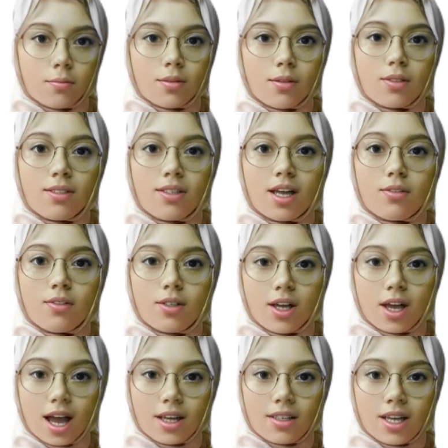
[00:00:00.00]

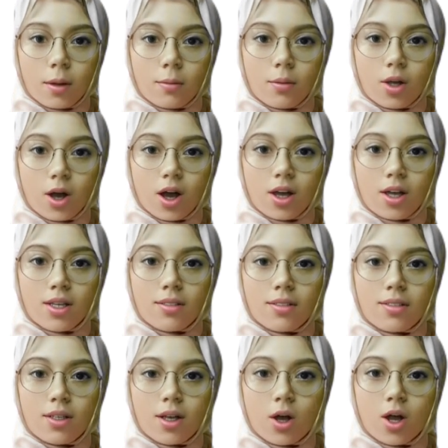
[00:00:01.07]
7. Adapt to audience.